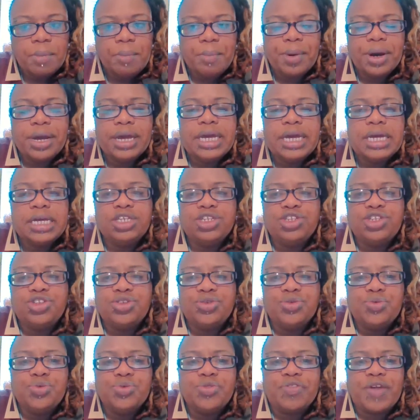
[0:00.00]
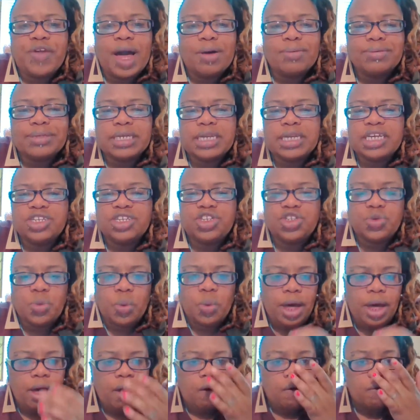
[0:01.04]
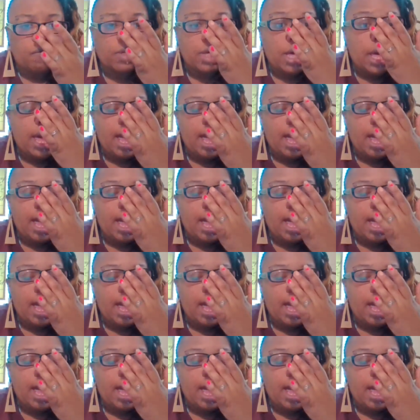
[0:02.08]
But in 2012,